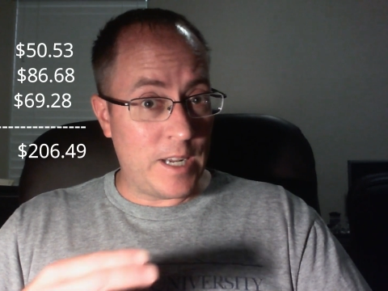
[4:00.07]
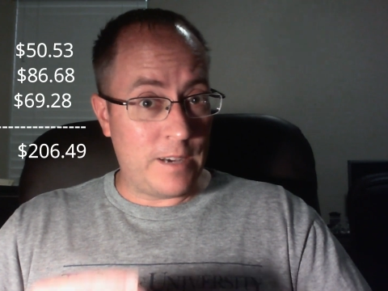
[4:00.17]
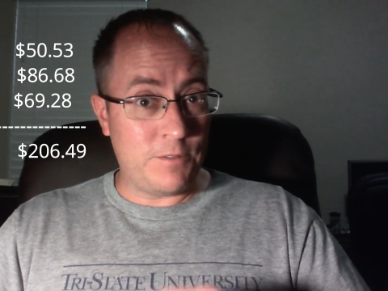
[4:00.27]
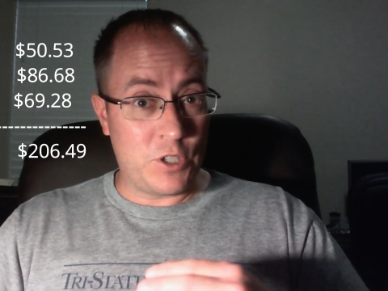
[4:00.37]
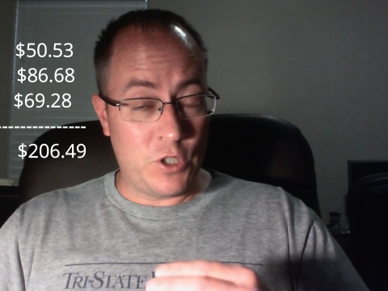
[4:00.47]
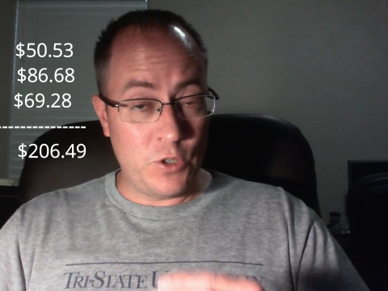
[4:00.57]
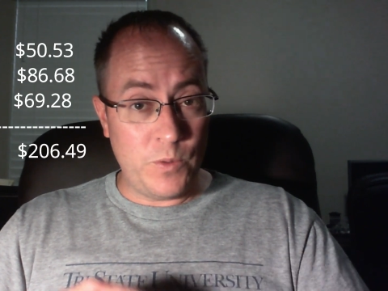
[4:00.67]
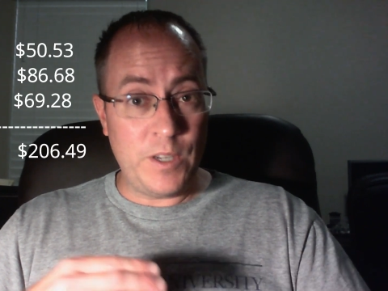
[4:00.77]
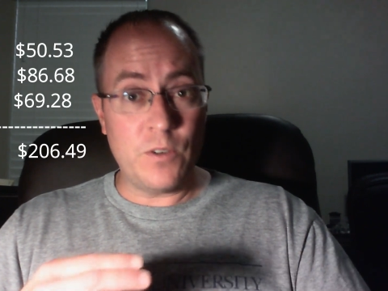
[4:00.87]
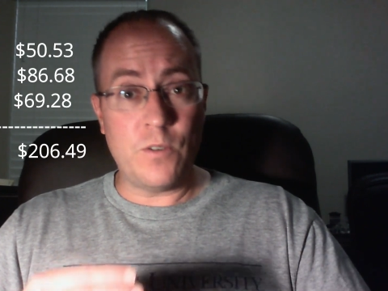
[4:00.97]
was
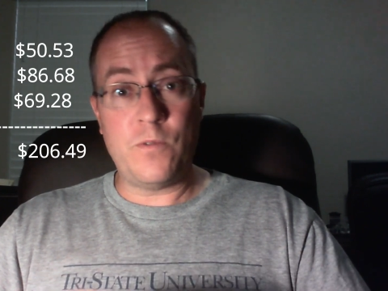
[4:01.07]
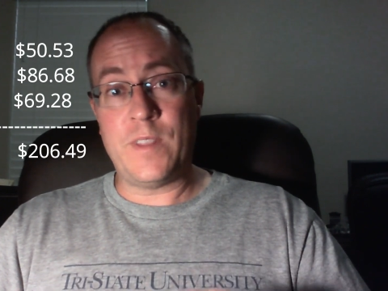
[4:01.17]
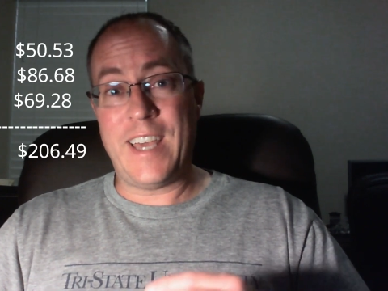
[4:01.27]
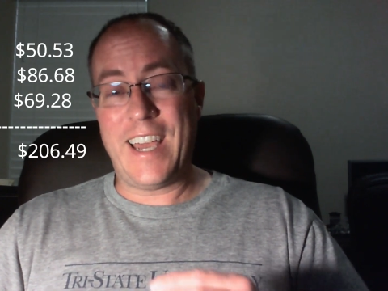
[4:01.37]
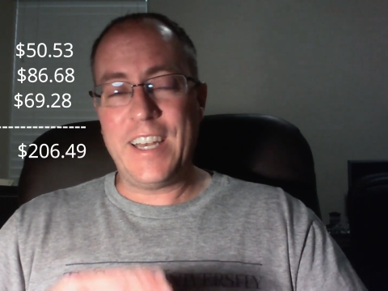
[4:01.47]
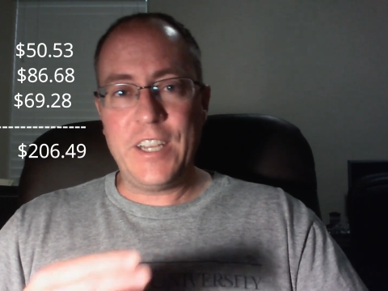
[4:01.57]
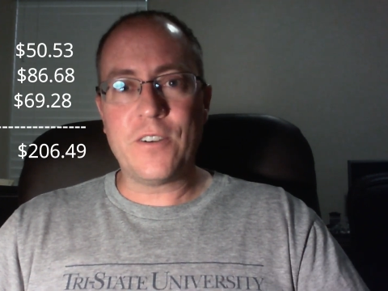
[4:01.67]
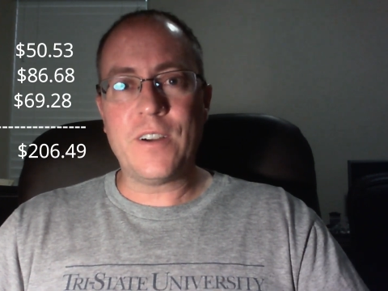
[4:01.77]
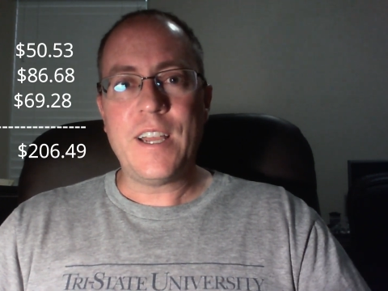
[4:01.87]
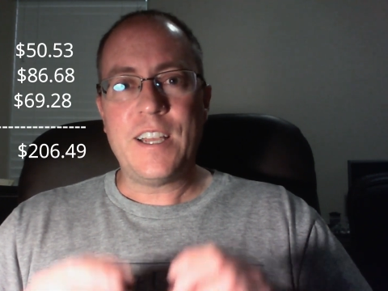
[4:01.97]
doing over that
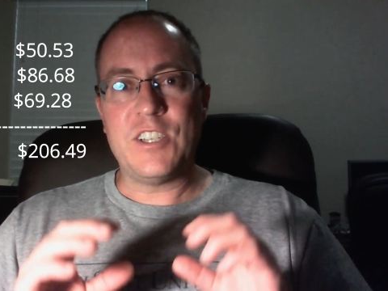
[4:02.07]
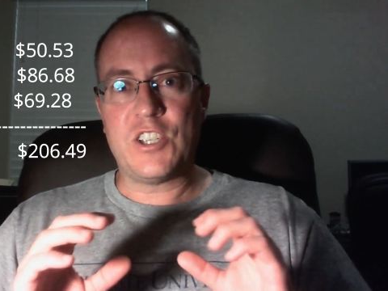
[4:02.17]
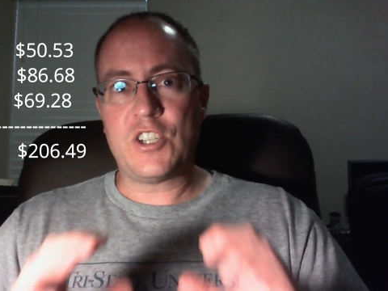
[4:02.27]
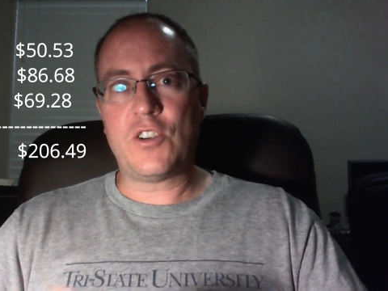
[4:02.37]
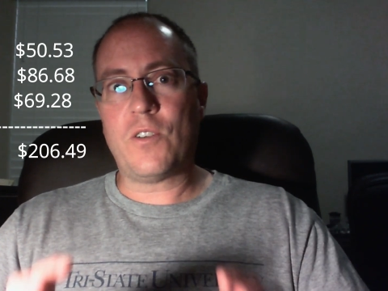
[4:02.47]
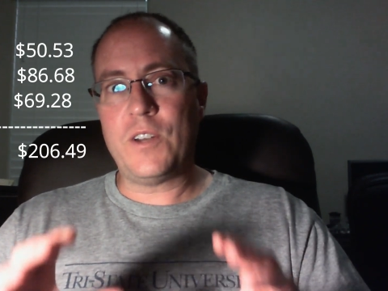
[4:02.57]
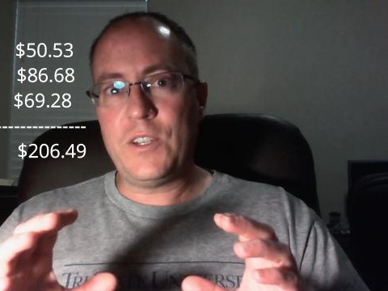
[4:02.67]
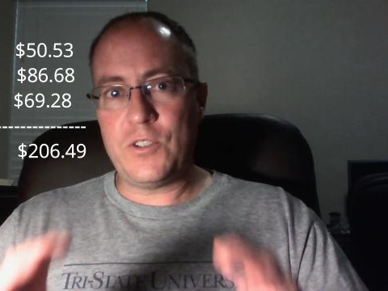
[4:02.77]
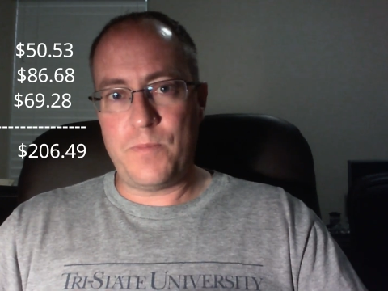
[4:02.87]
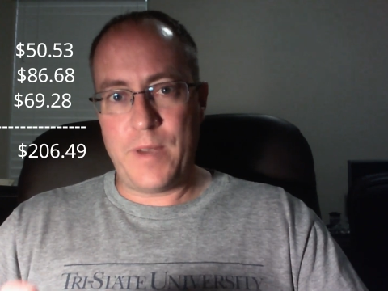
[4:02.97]
year is starting
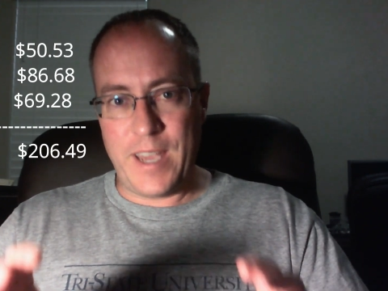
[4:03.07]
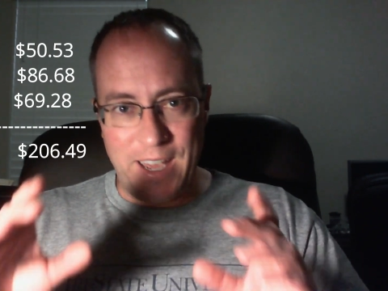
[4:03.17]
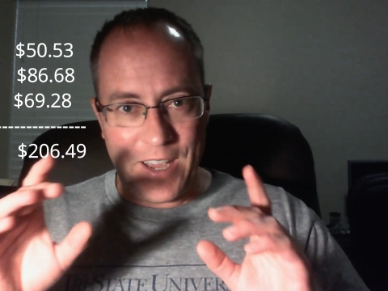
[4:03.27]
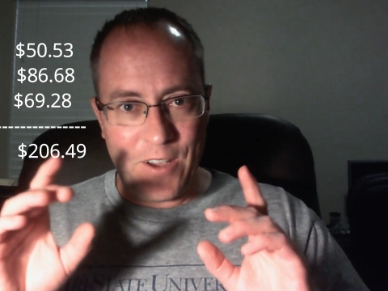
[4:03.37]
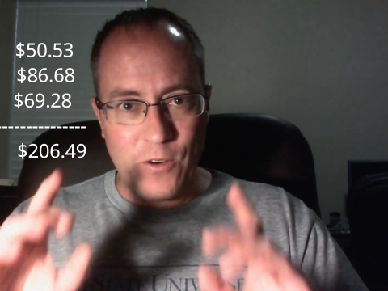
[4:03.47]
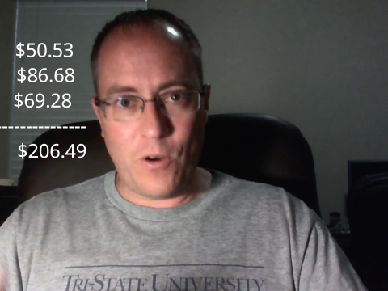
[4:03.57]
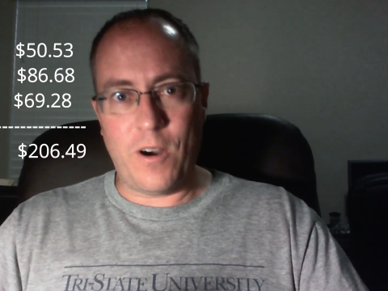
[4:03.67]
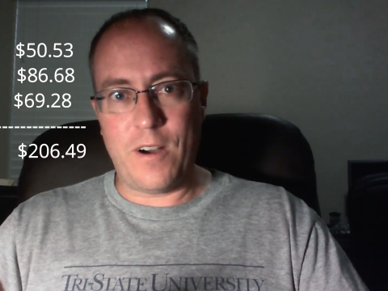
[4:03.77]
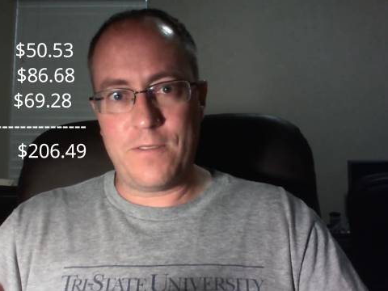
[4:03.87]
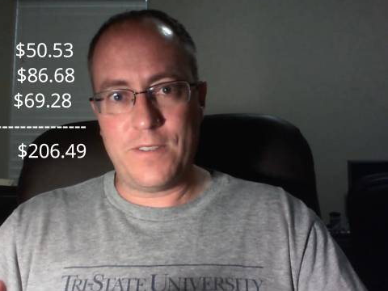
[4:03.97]
to pay
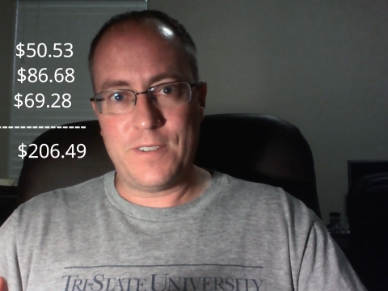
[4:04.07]
off.